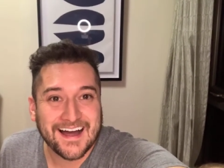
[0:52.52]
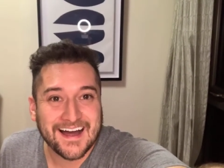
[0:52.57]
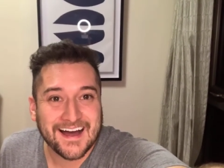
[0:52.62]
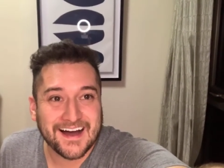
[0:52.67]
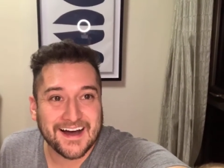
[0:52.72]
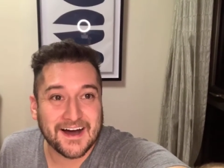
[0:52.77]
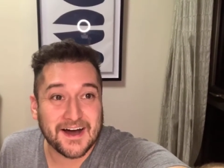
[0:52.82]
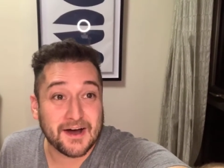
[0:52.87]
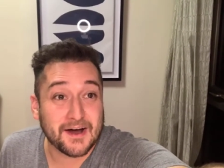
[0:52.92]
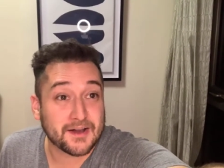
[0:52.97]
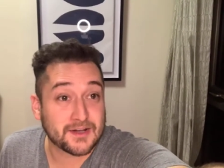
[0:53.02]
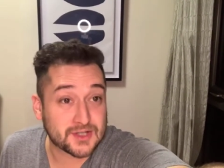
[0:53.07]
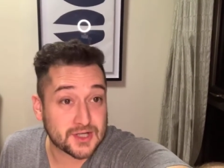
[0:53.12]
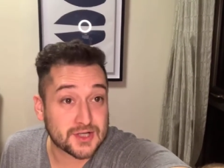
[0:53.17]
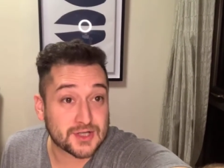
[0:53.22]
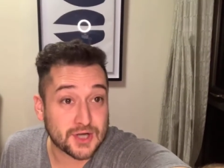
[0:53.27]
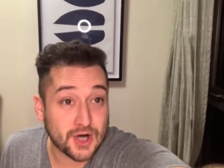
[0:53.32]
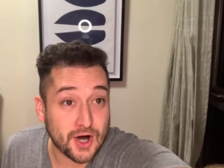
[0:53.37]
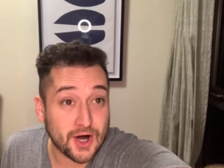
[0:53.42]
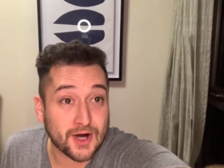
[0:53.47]
uh, to
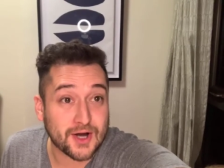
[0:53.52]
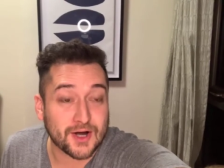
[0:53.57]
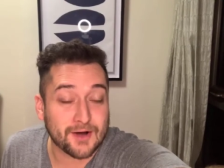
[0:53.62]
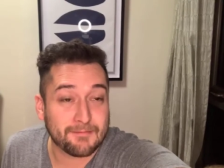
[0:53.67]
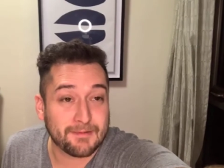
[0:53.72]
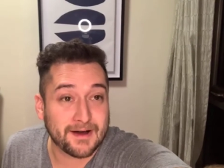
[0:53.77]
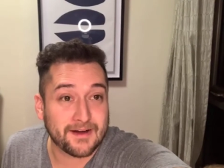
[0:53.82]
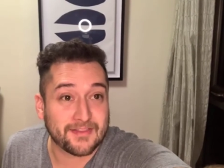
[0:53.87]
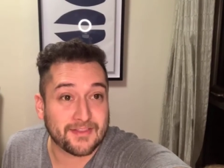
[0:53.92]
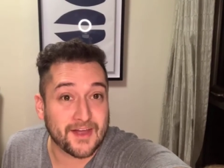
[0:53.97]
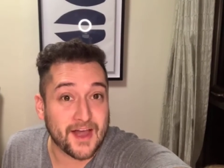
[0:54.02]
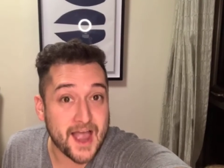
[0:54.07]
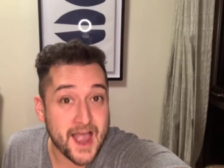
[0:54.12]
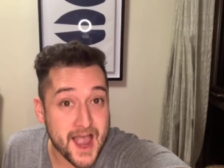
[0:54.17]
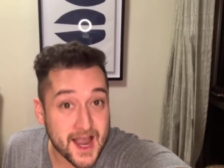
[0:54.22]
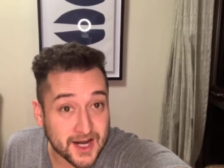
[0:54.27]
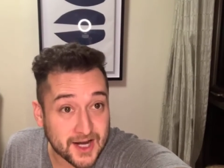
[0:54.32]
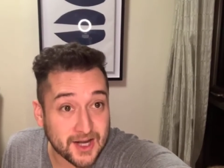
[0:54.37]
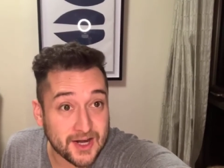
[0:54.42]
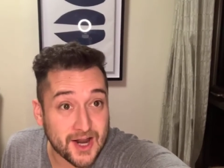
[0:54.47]
talk about the
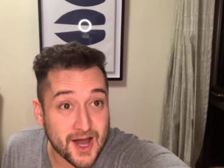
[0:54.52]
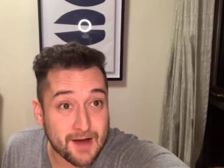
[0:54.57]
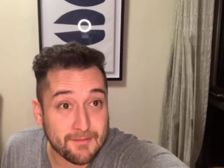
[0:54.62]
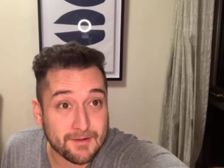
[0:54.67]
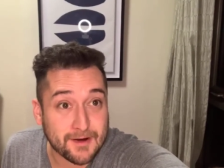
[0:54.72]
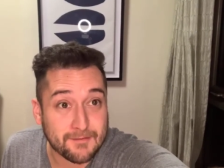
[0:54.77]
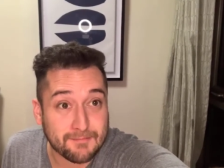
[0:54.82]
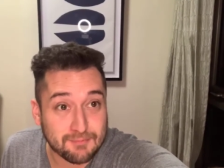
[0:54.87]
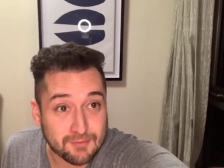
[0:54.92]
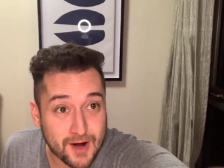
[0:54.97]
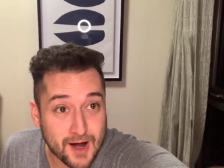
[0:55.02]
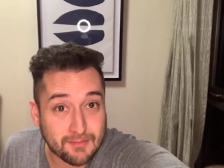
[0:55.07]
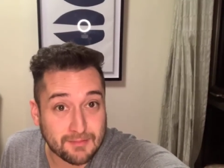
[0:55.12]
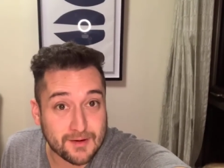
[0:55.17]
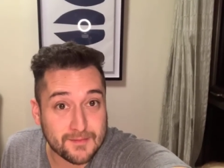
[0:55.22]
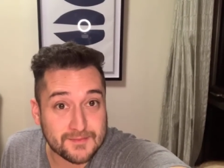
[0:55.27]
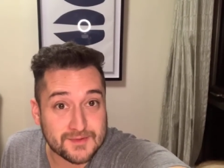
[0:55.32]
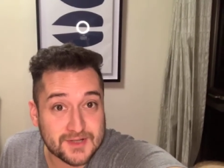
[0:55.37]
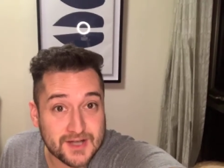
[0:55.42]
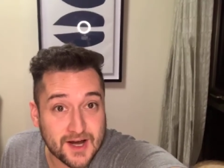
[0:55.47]
economic
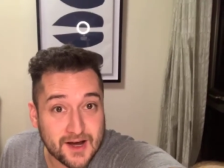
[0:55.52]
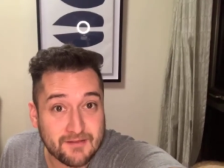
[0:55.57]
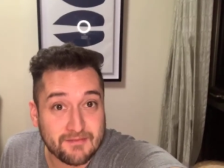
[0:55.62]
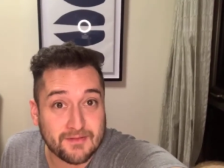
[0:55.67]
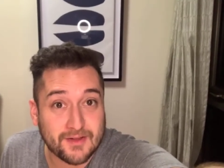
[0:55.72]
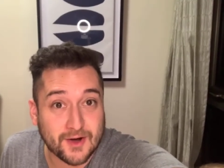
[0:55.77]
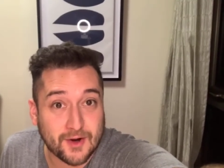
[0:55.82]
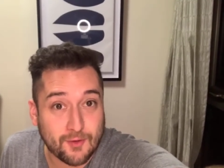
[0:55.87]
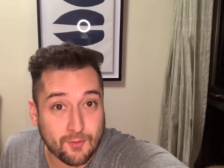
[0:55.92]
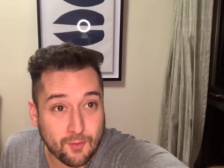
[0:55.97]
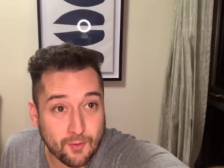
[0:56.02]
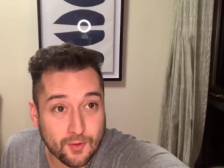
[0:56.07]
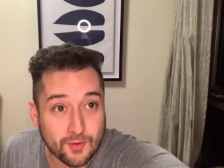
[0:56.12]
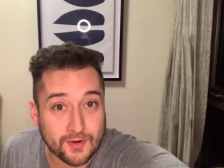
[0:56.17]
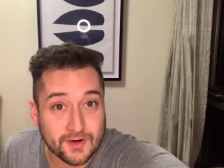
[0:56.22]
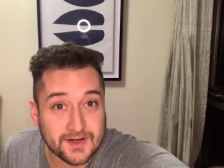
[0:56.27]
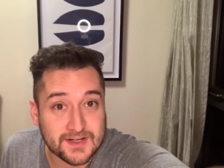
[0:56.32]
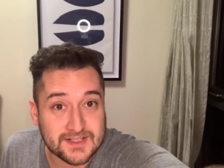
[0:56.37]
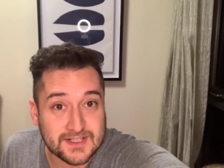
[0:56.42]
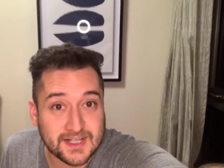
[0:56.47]
problems of the
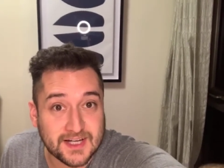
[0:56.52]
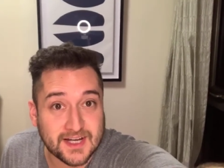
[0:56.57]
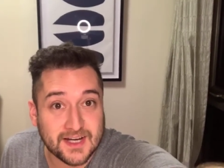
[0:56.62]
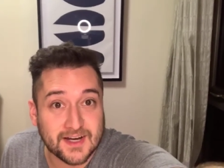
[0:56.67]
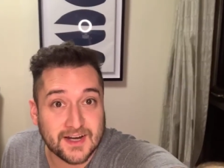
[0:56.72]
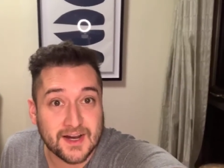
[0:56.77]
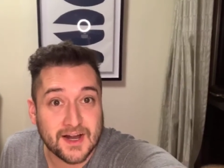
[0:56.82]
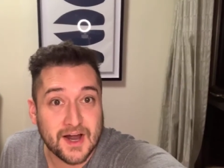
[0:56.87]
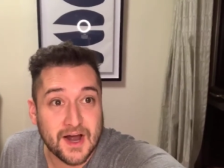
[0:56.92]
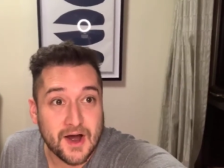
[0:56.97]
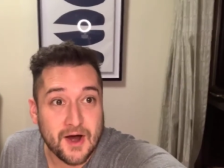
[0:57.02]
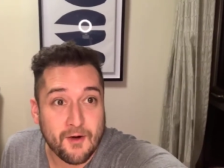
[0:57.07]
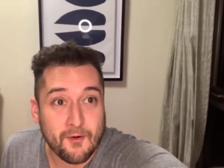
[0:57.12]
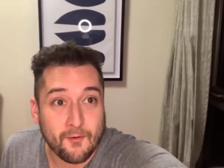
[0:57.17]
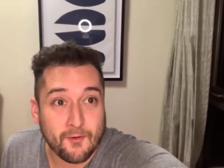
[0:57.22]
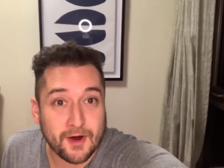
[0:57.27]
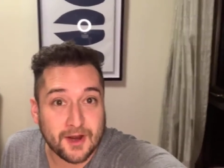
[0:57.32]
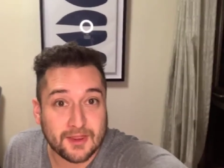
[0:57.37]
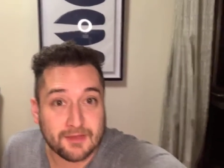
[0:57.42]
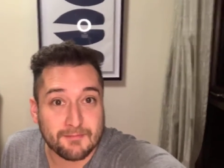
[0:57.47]
quarantine
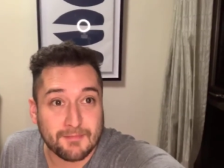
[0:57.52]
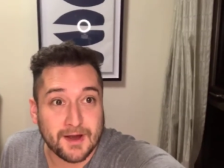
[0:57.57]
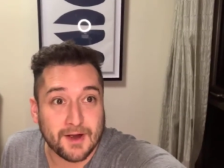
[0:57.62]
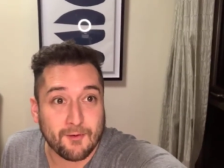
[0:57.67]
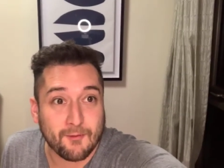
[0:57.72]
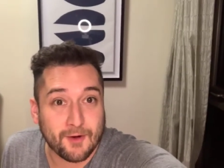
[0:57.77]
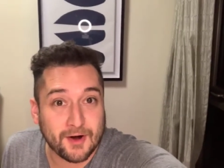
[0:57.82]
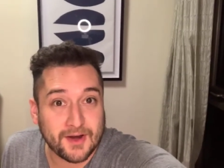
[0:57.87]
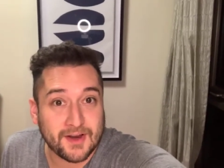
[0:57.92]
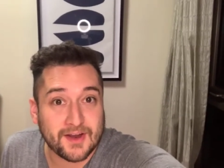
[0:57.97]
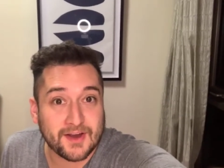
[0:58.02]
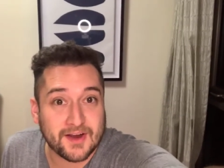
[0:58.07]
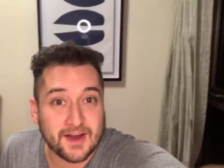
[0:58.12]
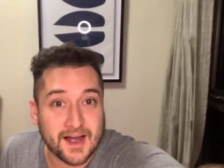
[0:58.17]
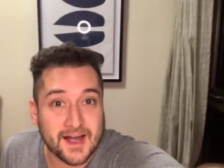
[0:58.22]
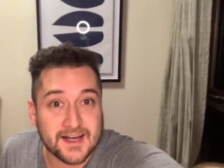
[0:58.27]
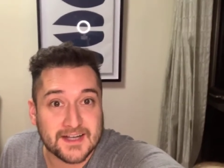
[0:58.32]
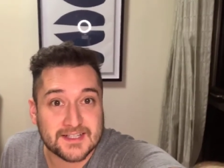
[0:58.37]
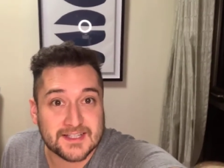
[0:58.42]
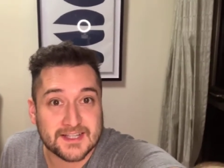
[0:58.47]
with me. What do you
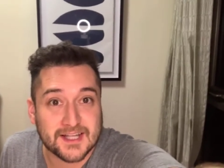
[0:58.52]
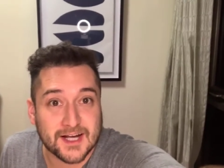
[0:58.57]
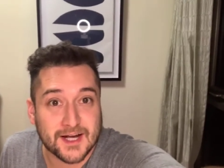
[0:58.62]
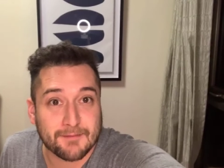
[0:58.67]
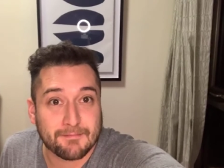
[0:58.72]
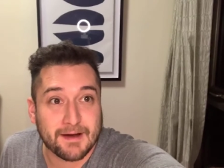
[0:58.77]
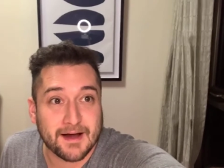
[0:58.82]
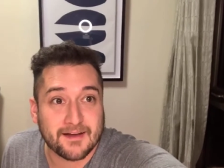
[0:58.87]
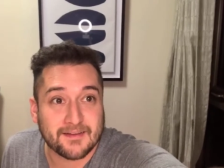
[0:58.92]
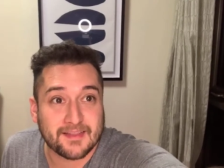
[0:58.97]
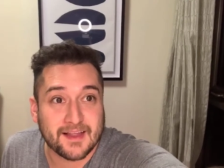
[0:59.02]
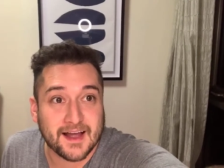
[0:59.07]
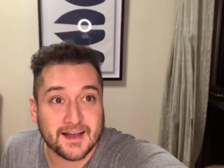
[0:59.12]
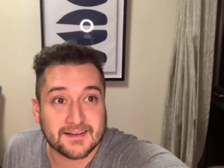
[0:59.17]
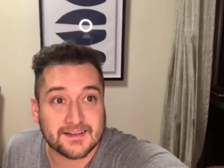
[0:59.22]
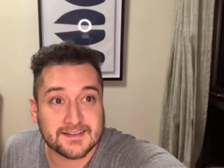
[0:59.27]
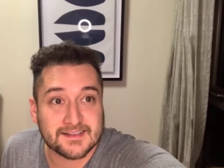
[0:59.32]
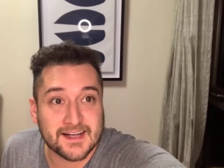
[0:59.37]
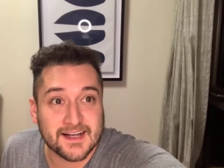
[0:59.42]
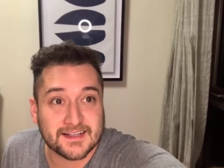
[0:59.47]
guys think about that?
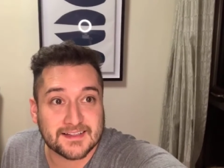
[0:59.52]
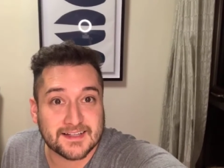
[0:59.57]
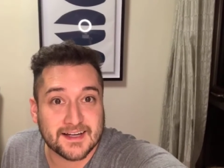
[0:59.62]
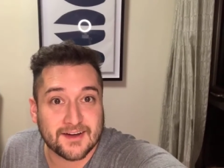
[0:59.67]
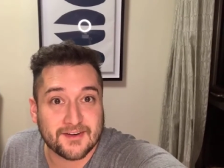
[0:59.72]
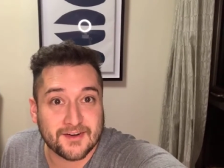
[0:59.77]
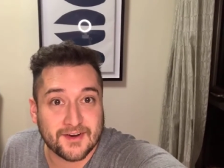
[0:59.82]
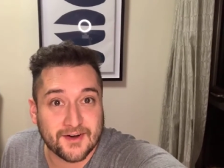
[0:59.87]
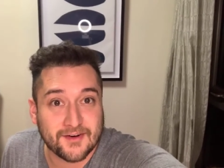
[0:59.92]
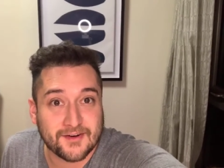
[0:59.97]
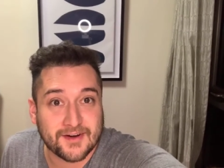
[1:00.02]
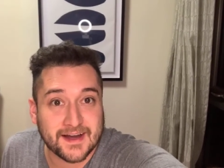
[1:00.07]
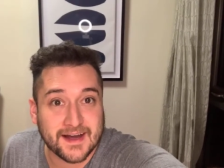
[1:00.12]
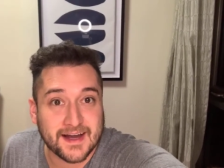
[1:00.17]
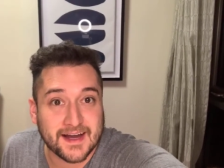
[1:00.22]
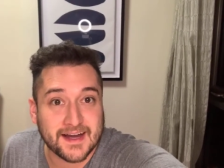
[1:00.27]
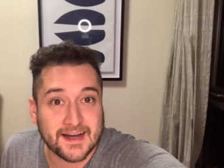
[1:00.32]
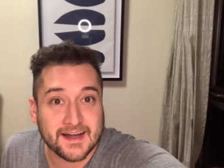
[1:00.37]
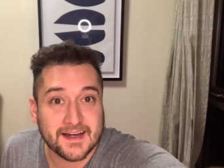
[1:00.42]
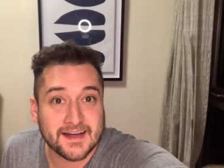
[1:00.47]
Does that sound
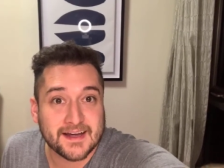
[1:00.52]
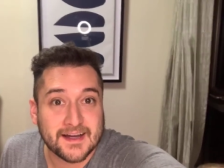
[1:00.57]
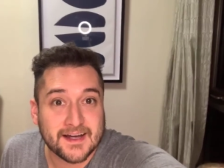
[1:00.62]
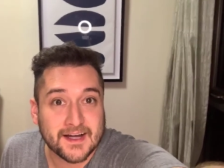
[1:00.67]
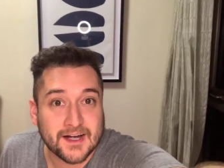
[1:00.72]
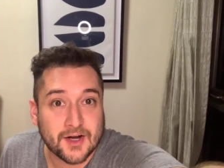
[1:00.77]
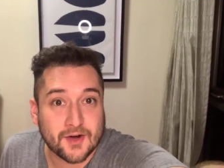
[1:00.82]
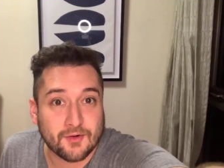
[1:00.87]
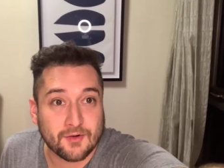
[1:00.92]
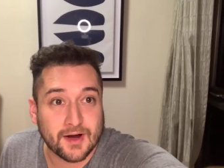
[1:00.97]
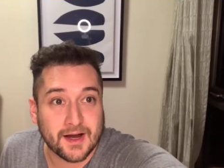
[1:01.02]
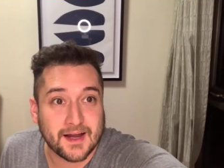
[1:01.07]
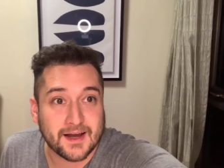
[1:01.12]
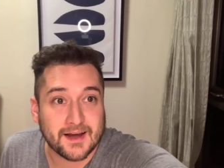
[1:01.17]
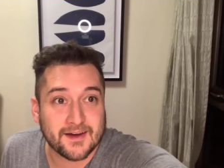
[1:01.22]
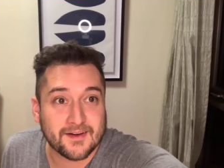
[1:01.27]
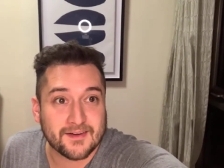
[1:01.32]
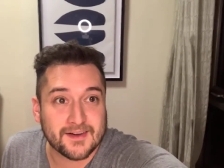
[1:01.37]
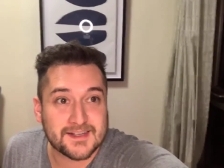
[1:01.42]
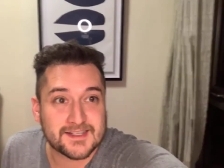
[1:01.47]
okay? Great.
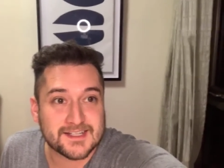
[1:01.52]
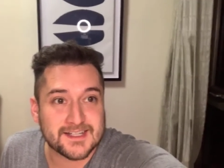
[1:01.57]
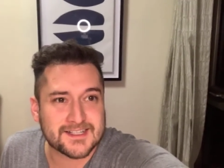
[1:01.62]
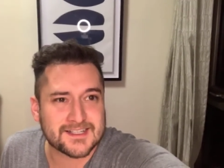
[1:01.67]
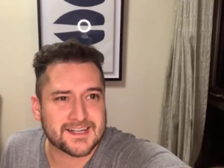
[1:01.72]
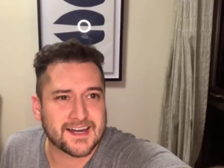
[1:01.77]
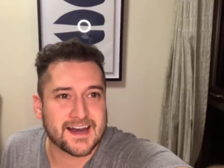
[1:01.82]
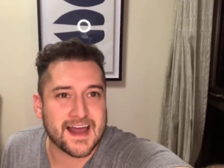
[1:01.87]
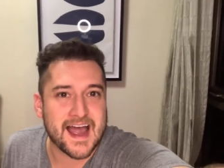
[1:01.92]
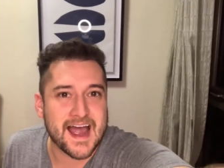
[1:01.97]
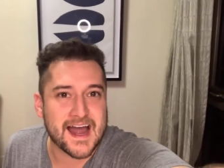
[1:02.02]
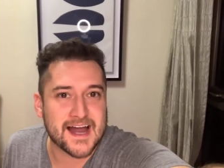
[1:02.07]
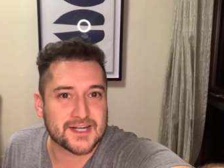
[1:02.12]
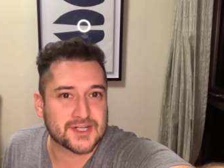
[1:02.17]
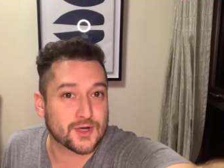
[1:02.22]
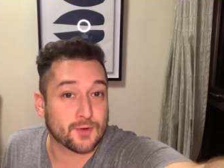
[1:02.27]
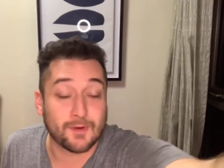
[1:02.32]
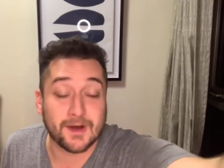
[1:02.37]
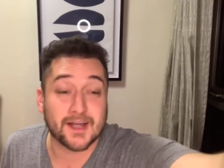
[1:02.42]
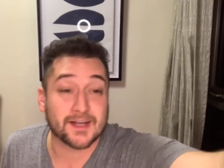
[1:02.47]
Here, let's let's get
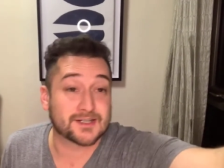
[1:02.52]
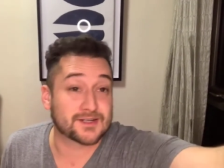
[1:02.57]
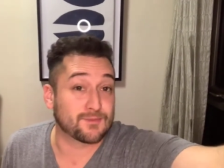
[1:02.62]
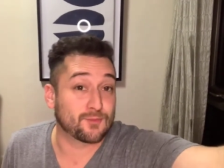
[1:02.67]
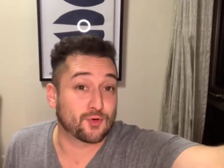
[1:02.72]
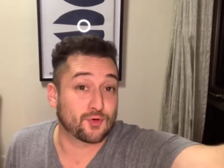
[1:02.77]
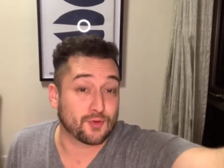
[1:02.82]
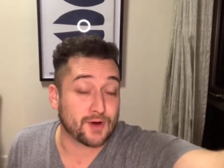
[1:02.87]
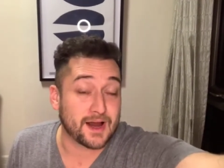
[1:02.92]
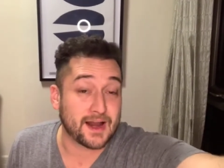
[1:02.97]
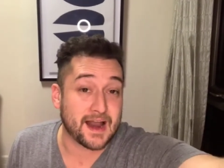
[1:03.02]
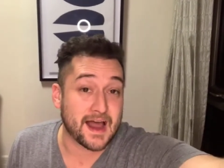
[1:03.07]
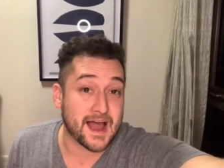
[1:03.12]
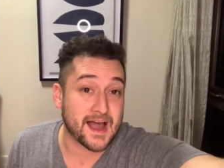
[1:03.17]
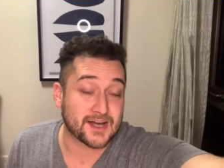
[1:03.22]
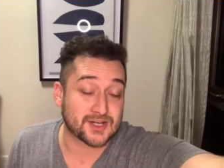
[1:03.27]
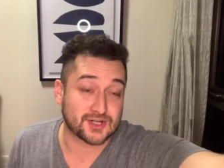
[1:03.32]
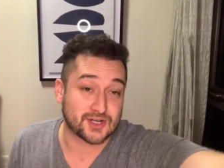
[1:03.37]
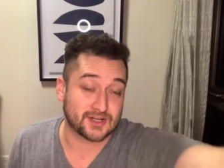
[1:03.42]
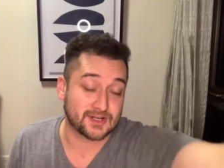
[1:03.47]
agile. We had some great action